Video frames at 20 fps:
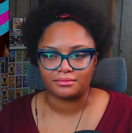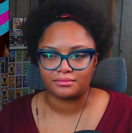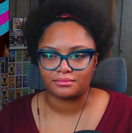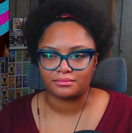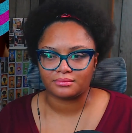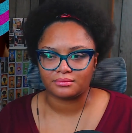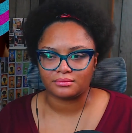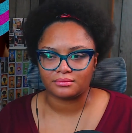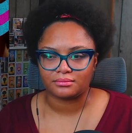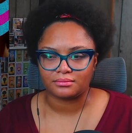
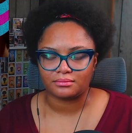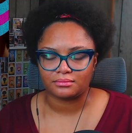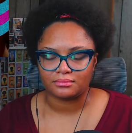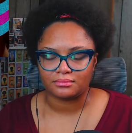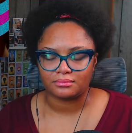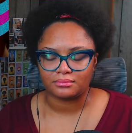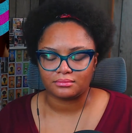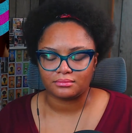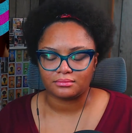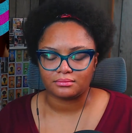
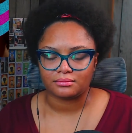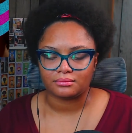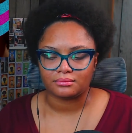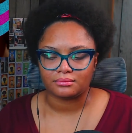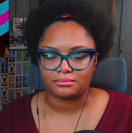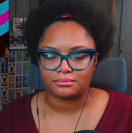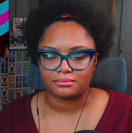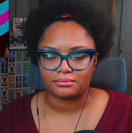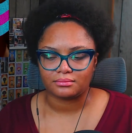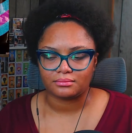
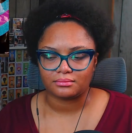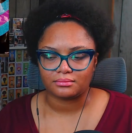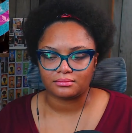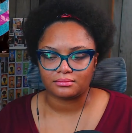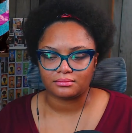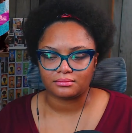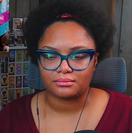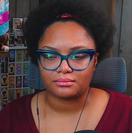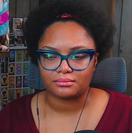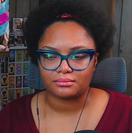
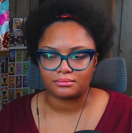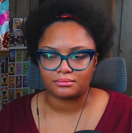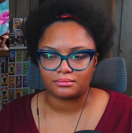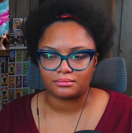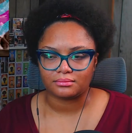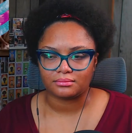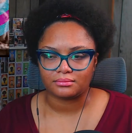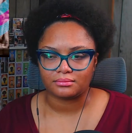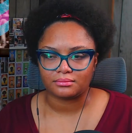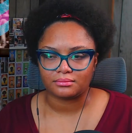
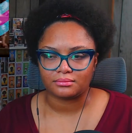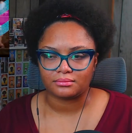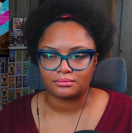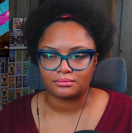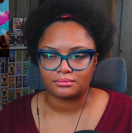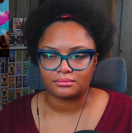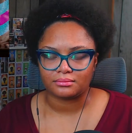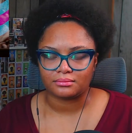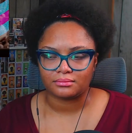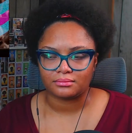
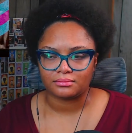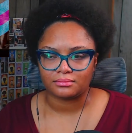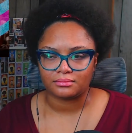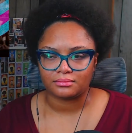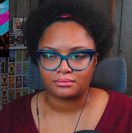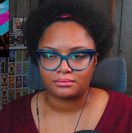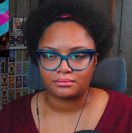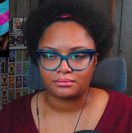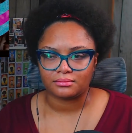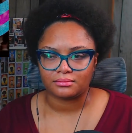
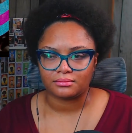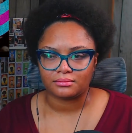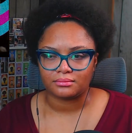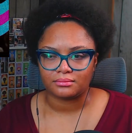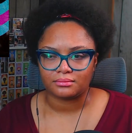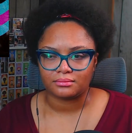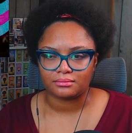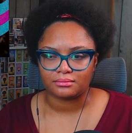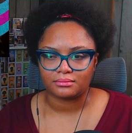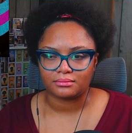
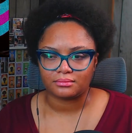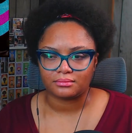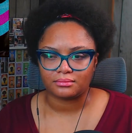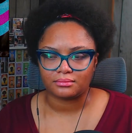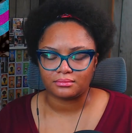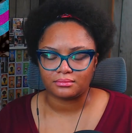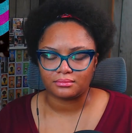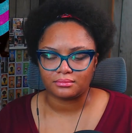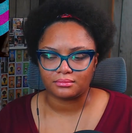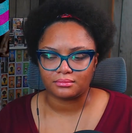
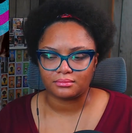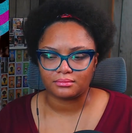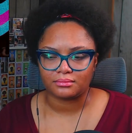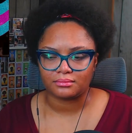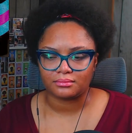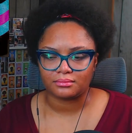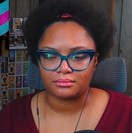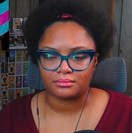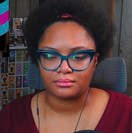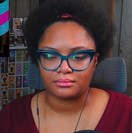
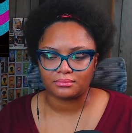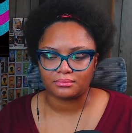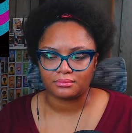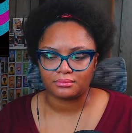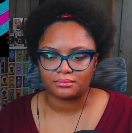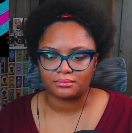Nobody speaks.